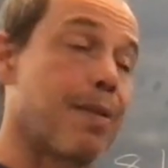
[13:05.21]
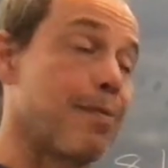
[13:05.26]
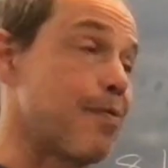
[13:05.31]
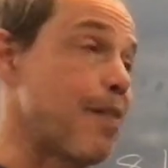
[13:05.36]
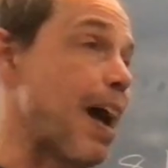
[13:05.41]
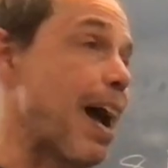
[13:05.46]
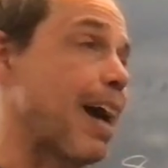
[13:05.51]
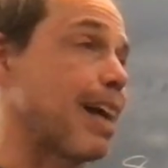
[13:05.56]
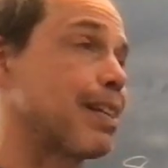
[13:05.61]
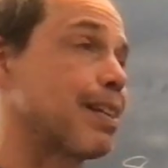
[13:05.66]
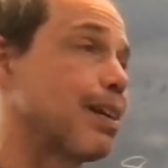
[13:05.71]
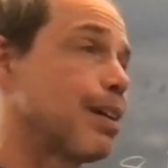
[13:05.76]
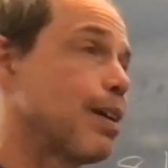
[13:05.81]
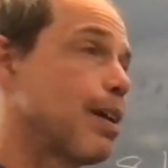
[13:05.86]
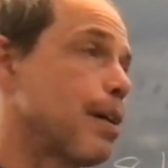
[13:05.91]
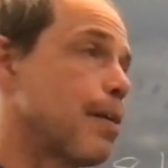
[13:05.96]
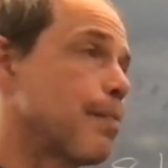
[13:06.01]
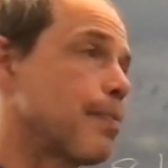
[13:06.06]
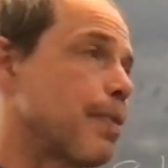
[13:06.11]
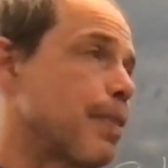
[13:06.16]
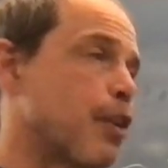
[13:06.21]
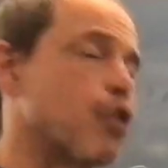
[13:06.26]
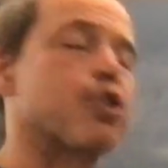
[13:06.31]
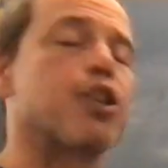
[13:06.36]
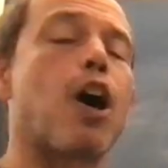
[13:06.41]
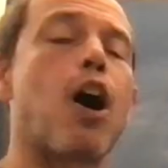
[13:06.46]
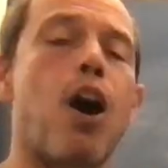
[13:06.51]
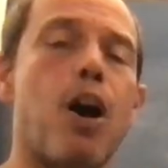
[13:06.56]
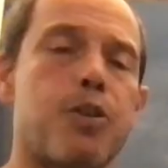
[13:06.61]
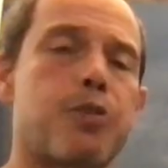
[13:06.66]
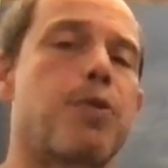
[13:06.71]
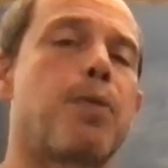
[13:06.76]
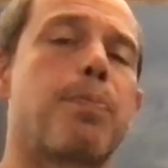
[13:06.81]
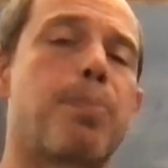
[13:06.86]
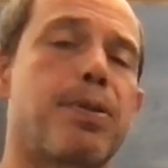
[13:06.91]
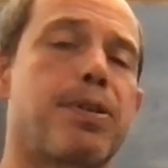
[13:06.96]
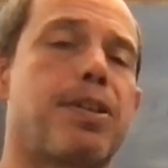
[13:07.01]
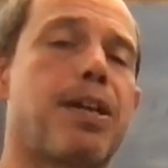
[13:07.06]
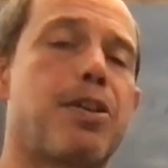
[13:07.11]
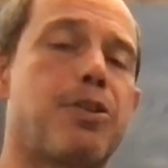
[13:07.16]
In fact, there's a
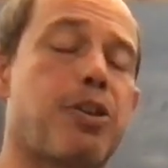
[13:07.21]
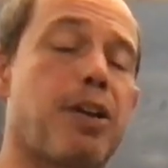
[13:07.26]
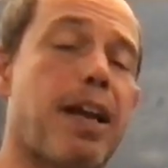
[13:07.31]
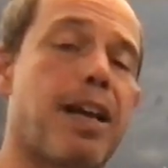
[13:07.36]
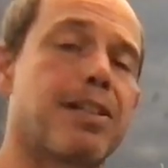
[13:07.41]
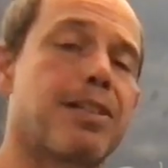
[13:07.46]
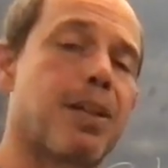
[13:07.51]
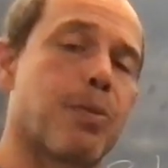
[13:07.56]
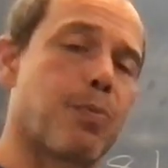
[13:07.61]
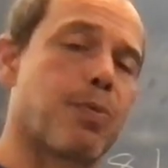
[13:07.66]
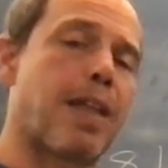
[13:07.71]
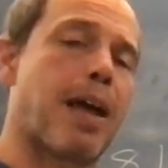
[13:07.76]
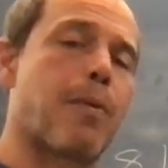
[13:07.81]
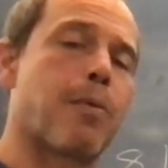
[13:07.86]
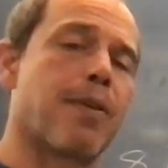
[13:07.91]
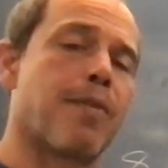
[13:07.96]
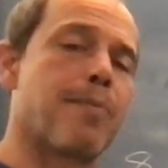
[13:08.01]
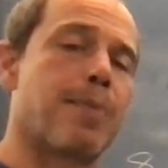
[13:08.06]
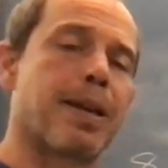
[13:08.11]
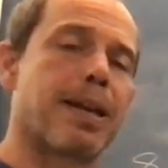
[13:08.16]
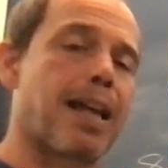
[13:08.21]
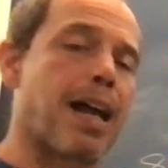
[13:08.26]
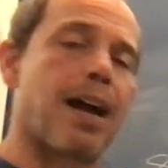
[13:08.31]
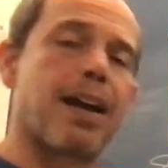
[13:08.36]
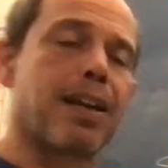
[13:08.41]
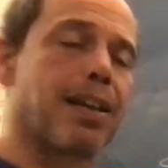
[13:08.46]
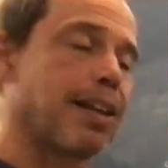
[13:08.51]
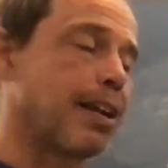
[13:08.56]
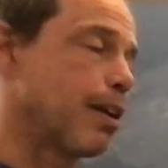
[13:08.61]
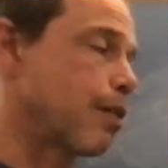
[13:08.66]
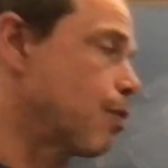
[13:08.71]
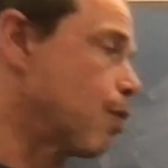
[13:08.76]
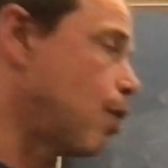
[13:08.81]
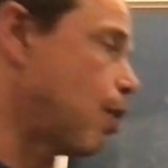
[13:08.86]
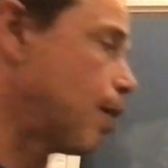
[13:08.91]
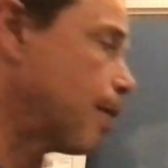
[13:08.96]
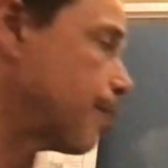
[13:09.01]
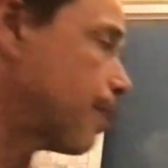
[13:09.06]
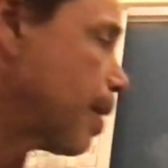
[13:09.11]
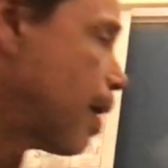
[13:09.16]
100% chance that that would have been calculated wrong.